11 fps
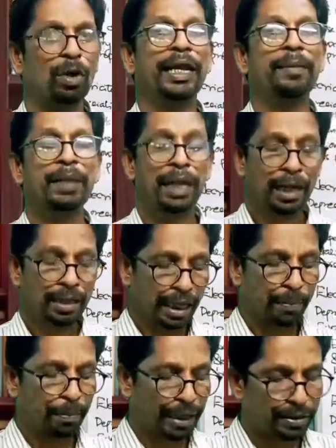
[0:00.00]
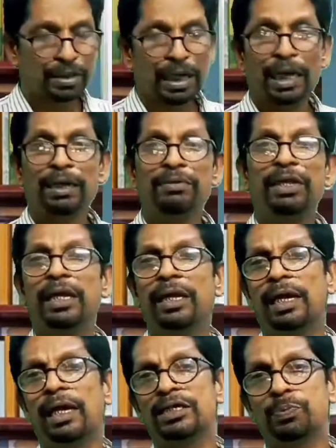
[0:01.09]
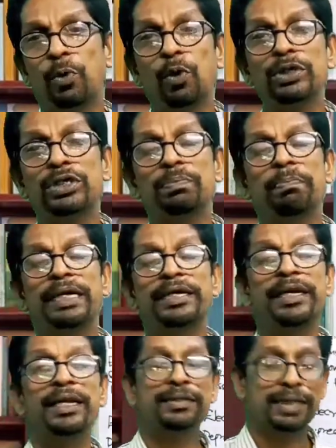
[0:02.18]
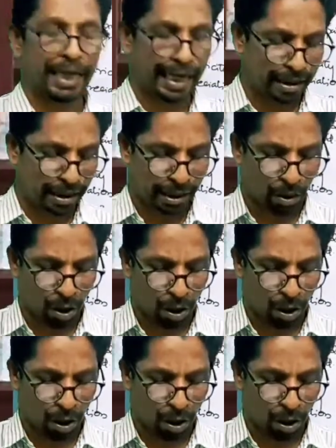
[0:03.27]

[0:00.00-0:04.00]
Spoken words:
Okay, that means the sports materials at the